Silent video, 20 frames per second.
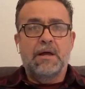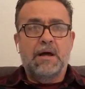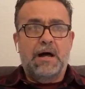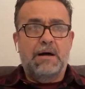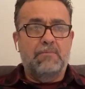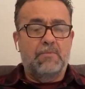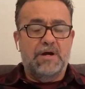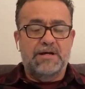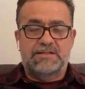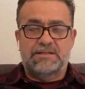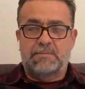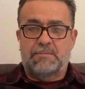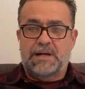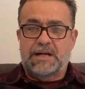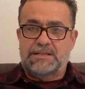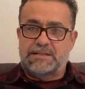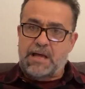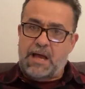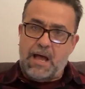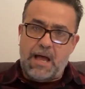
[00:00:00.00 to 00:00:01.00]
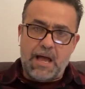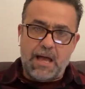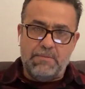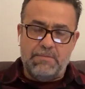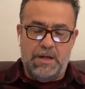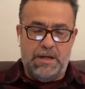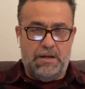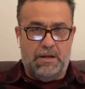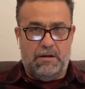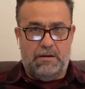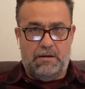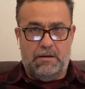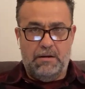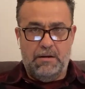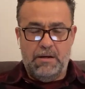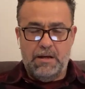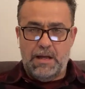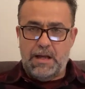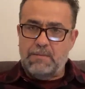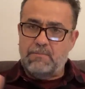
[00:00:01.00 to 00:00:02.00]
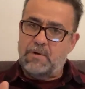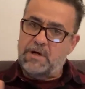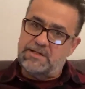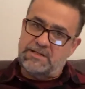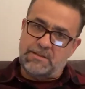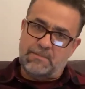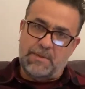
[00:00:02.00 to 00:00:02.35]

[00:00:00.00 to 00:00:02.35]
I'm wasting my time here. I'm wasting